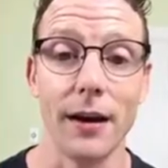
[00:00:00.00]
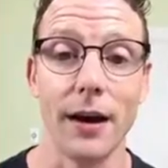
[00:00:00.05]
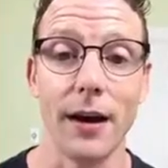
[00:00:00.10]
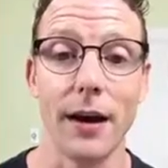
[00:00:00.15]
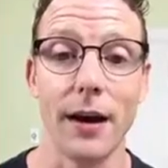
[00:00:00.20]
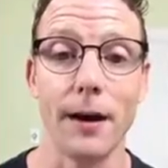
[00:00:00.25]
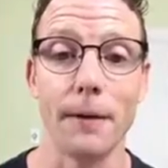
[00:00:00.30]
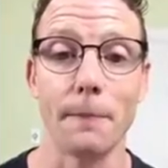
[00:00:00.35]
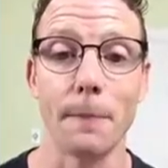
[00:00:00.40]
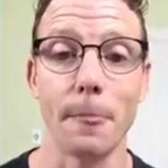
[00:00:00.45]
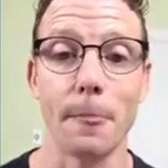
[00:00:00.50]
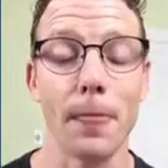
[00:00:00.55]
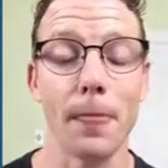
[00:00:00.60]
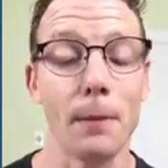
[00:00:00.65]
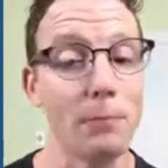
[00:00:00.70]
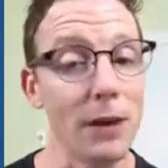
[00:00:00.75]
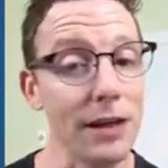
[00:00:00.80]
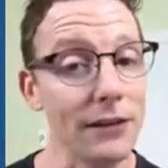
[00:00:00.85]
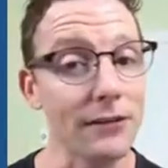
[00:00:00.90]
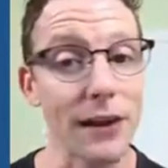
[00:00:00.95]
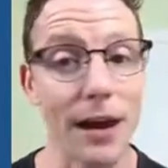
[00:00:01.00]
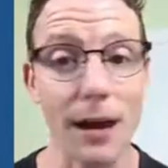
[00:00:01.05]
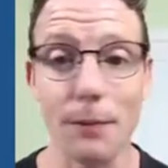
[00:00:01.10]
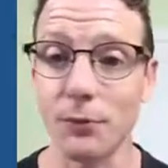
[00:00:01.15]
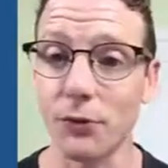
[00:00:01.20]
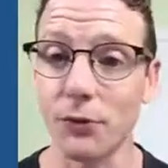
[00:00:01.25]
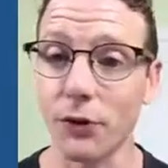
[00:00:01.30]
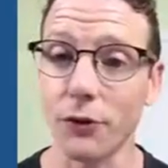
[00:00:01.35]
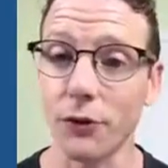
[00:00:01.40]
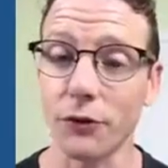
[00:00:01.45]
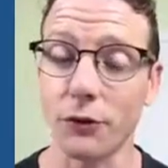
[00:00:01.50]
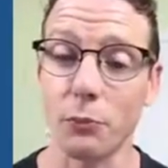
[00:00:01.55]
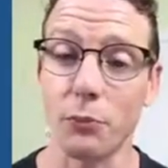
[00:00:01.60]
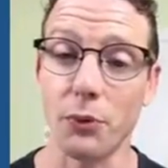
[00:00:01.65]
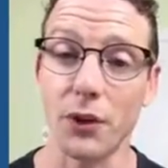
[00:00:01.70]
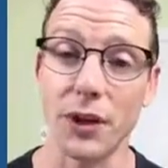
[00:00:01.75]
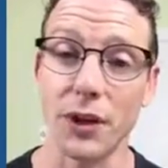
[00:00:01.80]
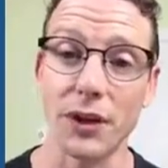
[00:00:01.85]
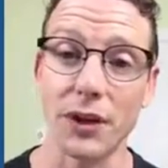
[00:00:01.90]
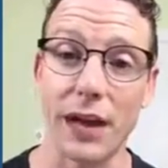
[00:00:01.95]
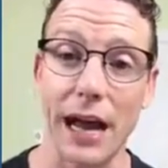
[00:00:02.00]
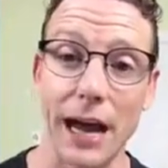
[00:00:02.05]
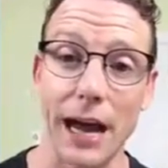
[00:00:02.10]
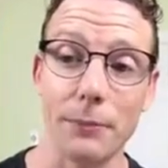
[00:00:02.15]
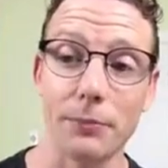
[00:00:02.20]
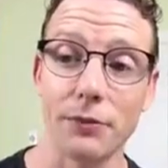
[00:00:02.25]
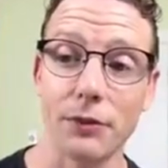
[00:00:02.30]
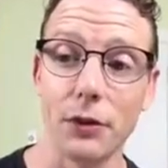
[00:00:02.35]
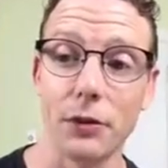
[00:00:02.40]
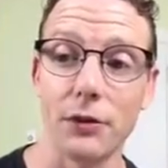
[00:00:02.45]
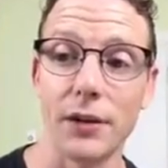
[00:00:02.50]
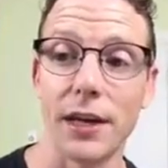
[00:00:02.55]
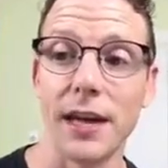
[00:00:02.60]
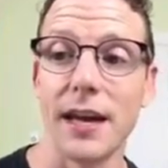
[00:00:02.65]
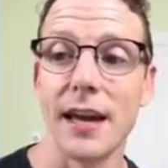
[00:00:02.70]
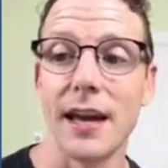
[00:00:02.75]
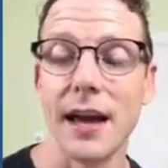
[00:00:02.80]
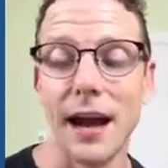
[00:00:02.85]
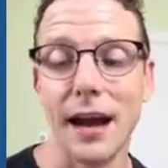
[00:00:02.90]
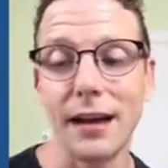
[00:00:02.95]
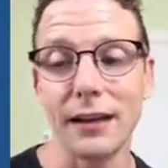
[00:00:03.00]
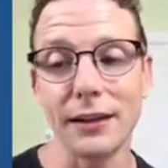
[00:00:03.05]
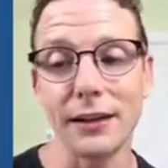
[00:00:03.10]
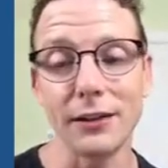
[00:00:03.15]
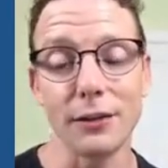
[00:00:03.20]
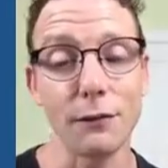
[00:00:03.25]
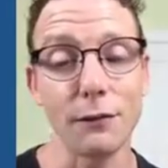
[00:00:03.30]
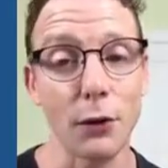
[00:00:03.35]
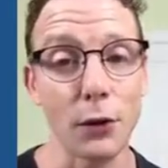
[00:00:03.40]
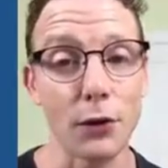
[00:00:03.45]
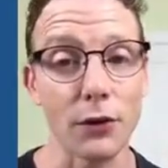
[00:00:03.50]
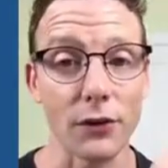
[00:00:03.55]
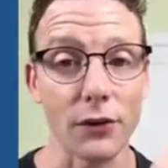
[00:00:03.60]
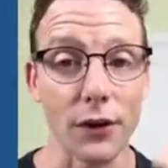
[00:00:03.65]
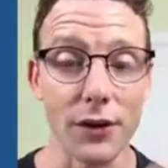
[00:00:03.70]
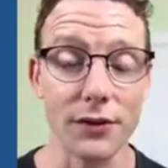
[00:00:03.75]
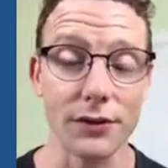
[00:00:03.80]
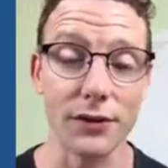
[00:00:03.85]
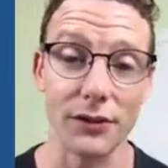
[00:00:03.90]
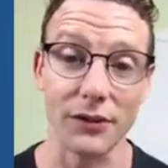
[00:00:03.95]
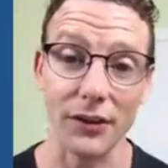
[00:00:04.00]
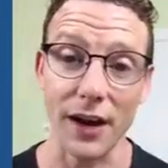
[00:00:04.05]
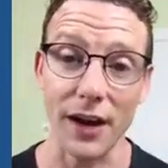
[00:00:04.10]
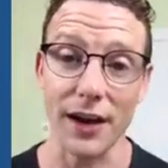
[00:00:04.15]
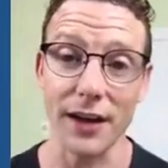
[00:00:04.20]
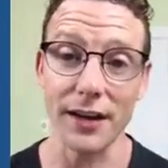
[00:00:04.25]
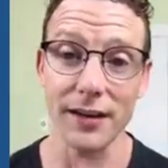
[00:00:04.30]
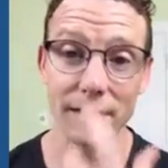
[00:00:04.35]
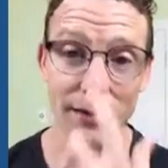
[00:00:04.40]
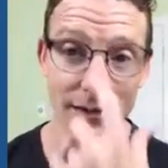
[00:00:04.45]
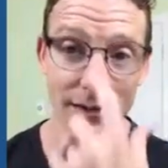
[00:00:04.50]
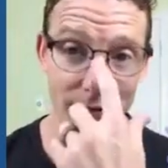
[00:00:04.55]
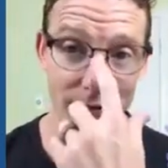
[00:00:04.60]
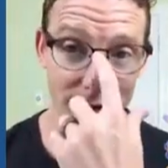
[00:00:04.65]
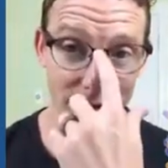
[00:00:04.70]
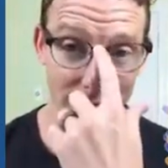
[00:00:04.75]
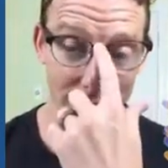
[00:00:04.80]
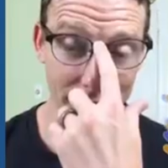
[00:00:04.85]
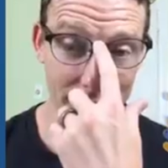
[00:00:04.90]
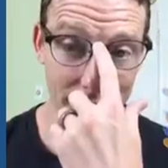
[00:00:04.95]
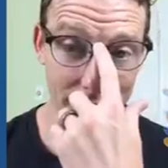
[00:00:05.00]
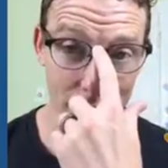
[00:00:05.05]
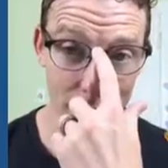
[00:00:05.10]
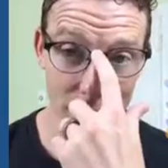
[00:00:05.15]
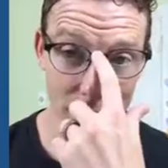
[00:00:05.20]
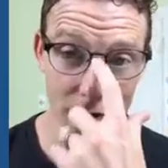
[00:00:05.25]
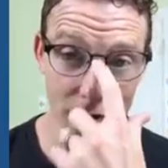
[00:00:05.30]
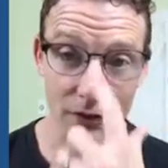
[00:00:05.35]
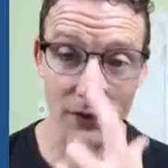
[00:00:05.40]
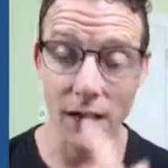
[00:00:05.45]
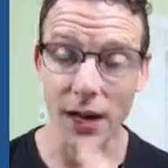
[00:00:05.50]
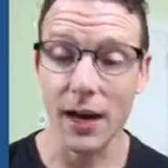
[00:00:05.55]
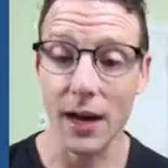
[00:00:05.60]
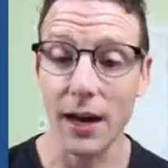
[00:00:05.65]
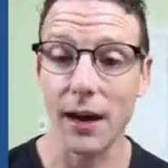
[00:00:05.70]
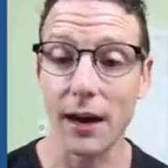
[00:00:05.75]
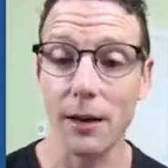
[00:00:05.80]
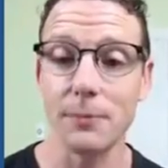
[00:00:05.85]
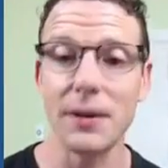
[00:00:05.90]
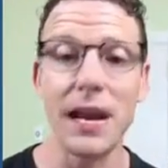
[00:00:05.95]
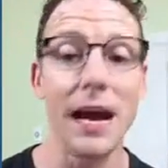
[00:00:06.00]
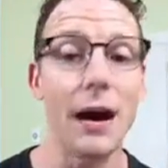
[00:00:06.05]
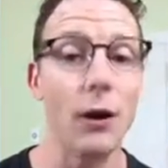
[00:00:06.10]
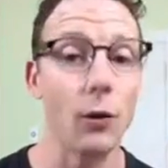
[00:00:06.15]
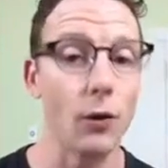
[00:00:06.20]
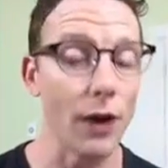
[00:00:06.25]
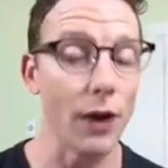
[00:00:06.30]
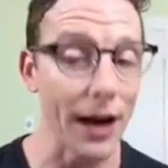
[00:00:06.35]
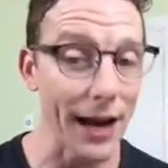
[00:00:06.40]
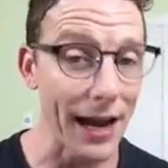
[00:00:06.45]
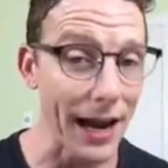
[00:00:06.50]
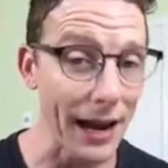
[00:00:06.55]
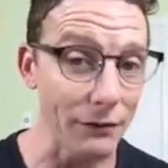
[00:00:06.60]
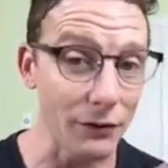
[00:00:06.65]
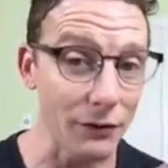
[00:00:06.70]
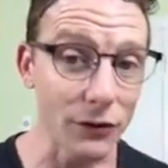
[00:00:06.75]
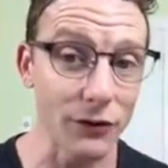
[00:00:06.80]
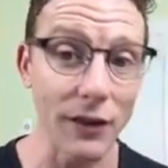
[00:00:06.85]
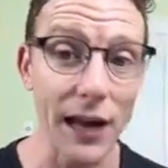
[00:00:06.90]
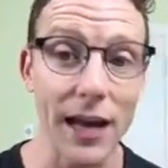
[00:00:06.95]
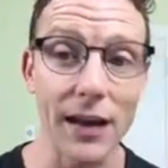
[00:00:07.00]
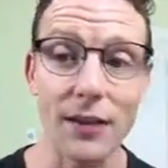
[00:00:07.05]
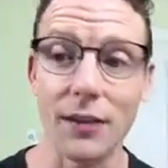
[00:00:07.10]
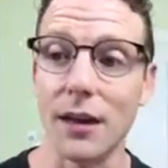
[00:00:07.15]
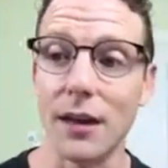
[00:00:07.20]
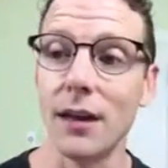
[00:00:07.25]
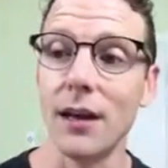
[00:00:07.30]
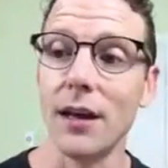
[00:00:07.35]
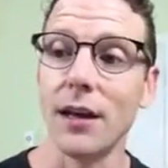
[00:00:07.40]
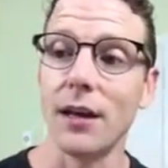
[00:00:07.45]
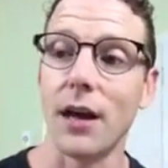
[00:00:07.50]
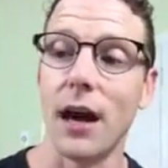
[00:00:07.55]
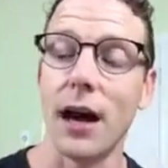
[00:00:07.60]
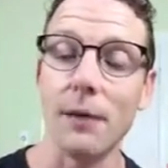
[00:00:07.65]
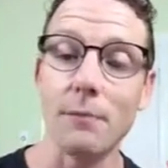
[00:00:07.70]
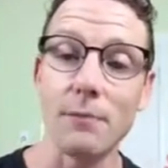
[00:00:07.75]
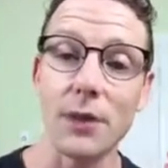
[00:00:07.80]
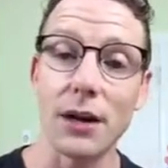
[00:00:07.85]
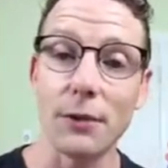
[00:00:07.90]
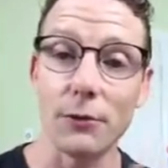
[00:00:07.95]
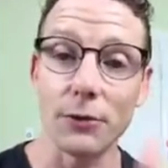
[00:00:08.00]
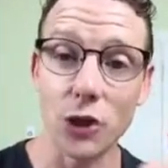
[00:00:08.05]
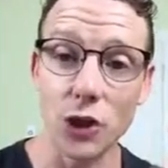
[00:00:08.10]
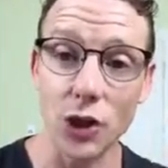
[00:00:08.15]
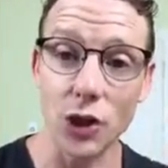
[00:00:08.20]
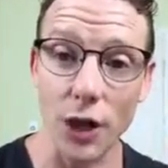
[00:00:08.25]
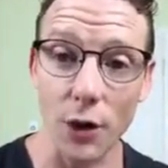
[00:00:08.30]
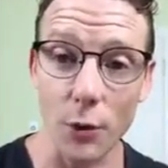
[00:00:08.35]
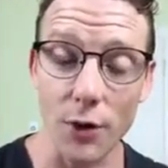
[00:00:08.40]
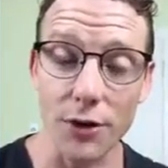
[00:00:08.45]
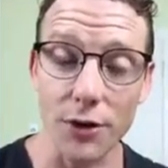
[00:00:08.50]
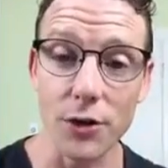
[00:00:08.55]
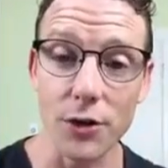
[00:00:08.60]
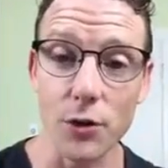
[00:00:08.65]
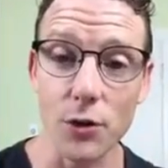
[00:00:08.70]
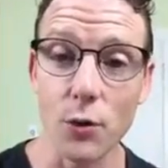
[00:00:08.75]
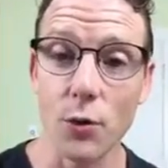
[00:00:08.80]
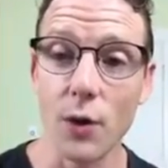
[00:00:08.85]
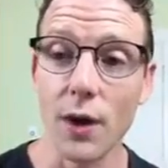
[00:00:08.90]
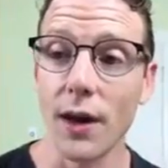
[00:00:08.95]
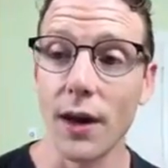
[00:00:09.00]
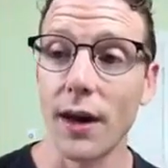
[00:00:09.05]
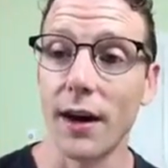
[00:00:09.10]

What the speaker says: Basecamp is also pretty good, absolutely. I like to focus on design elements. Now, I have to say that I'm going to share with you